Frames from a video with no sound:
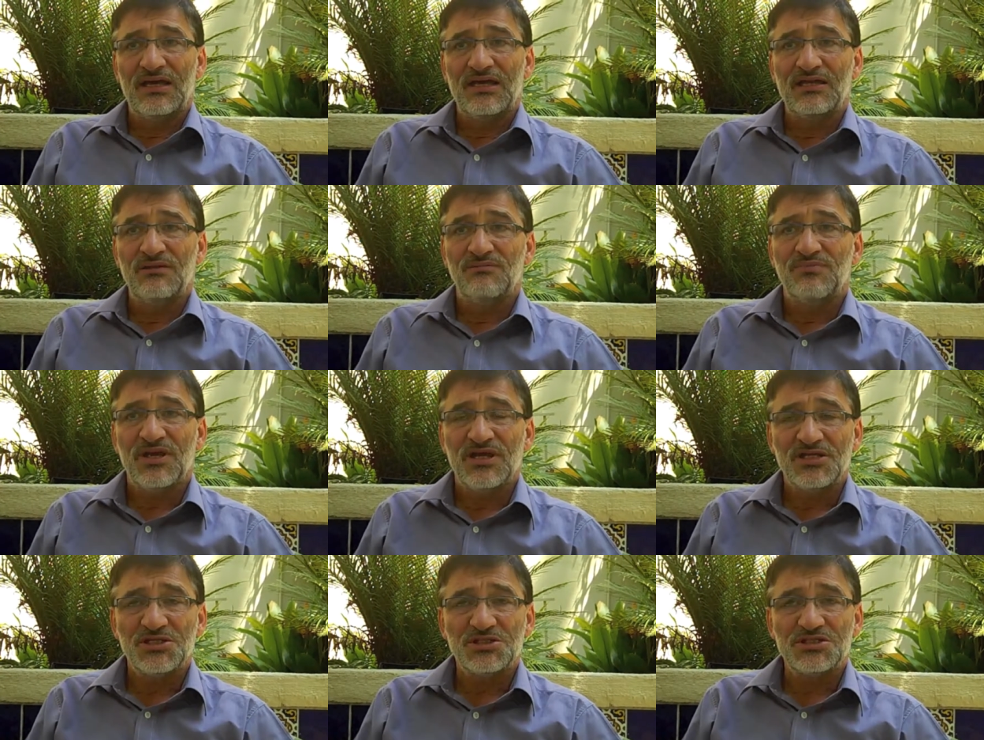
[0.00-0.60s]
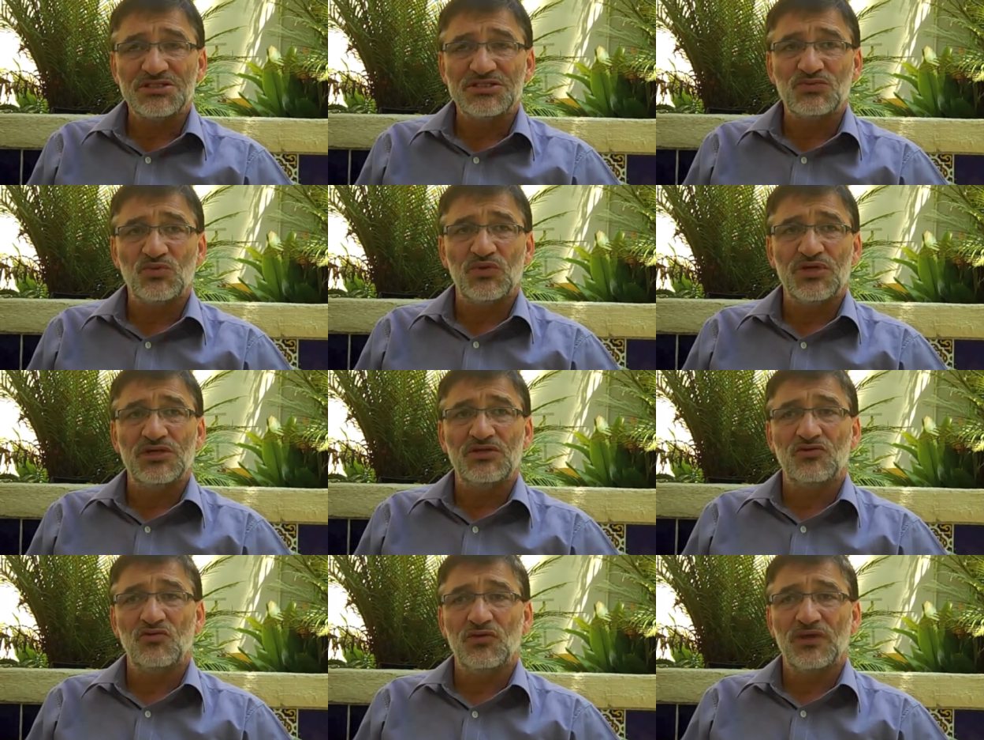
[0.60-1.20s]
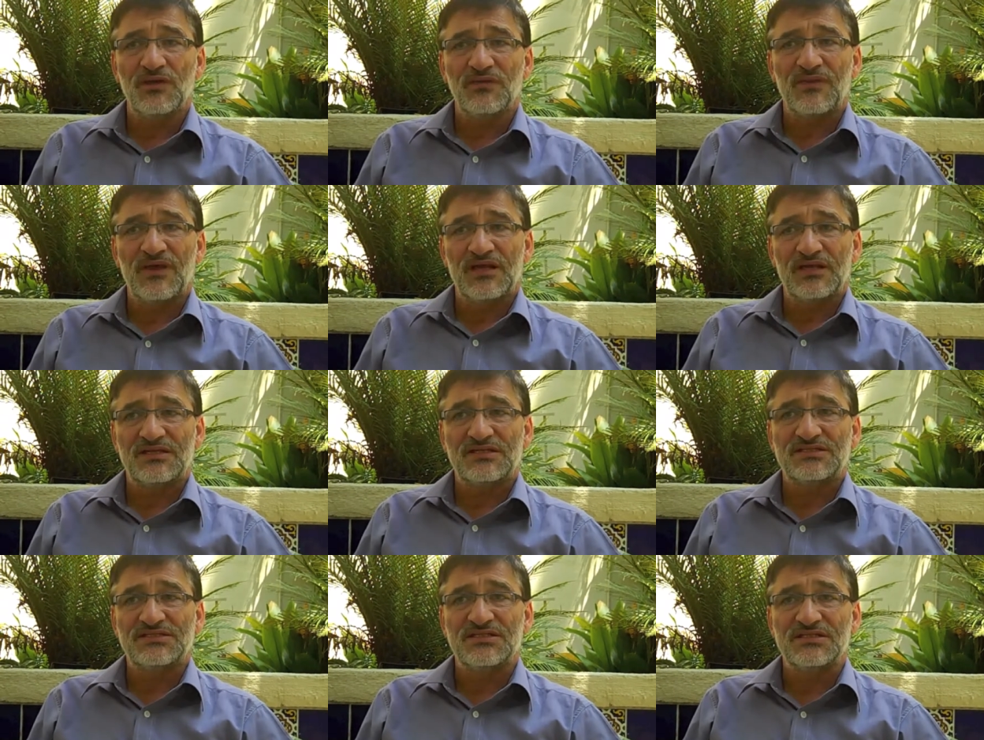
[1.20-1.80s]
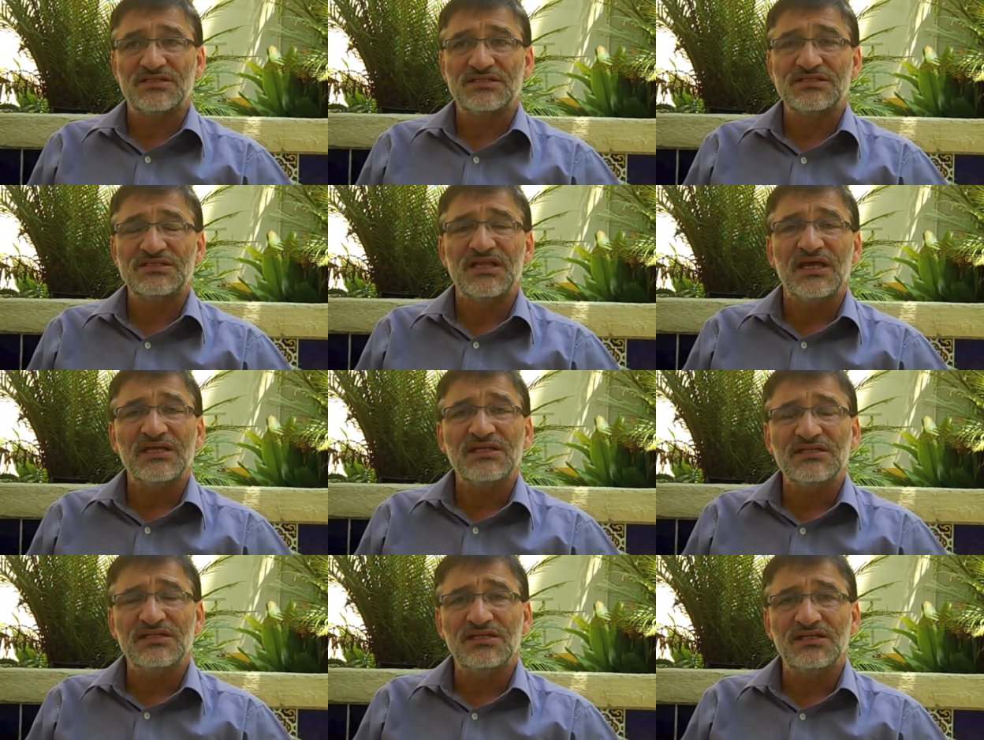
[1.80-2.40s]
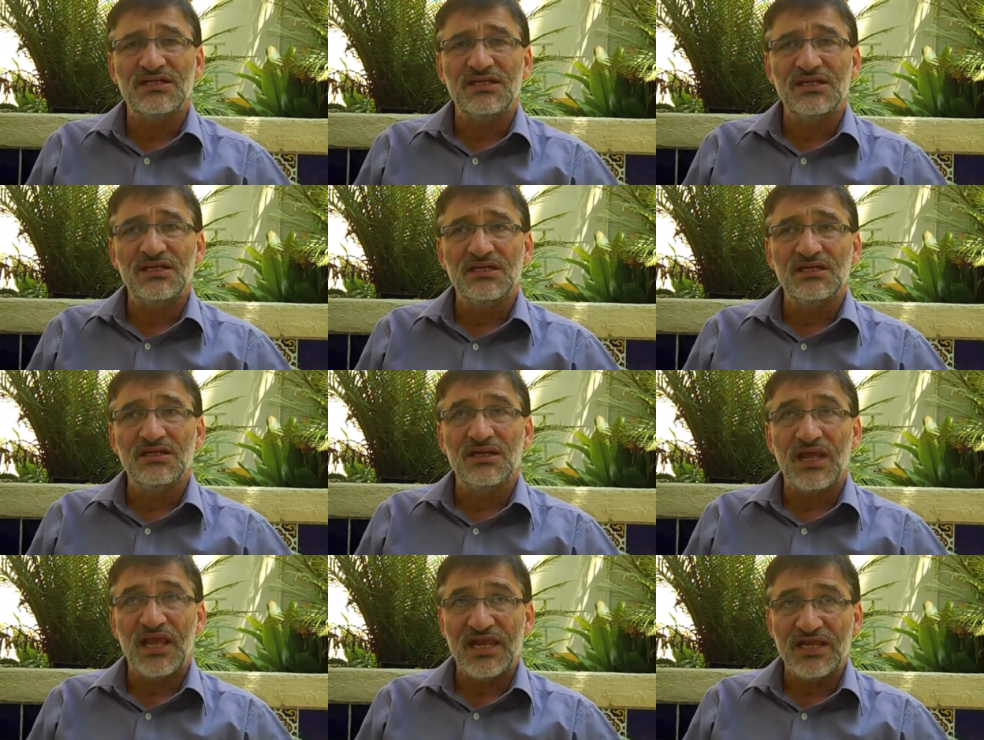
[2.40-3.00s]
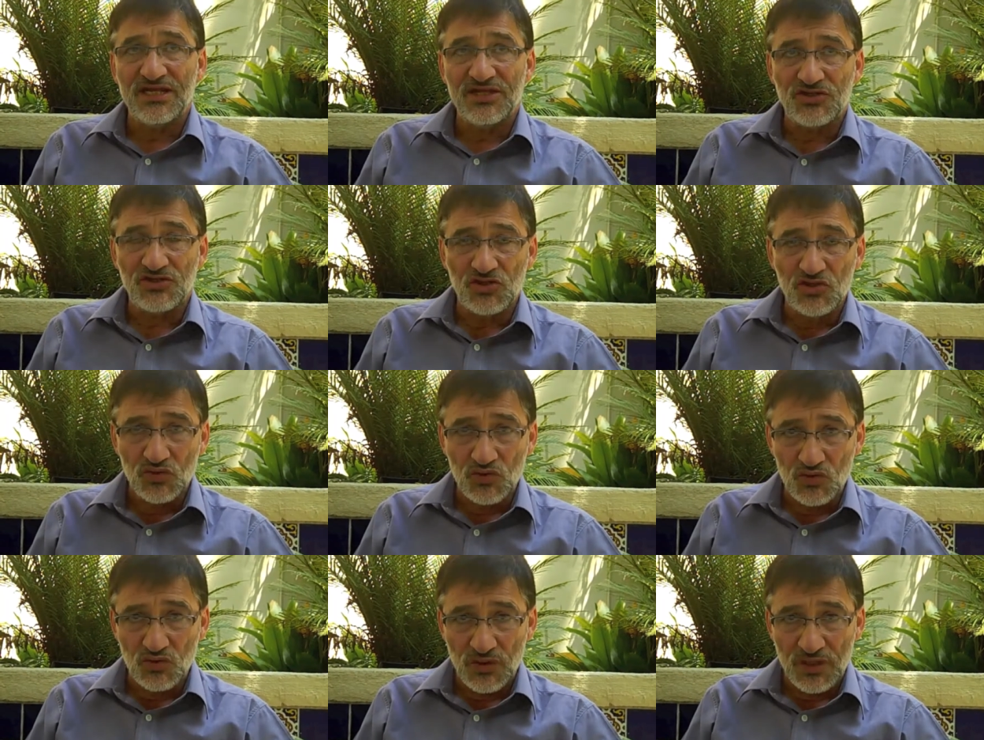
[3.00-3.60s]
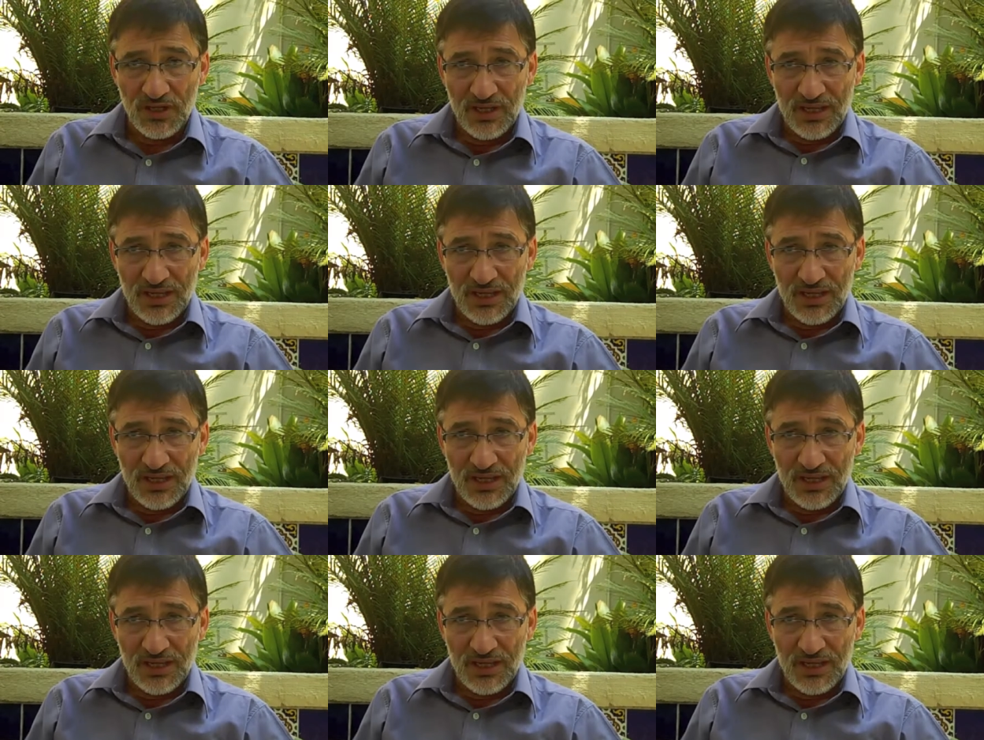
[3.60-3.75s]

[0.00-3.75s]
In patients, we're doing that since 1982.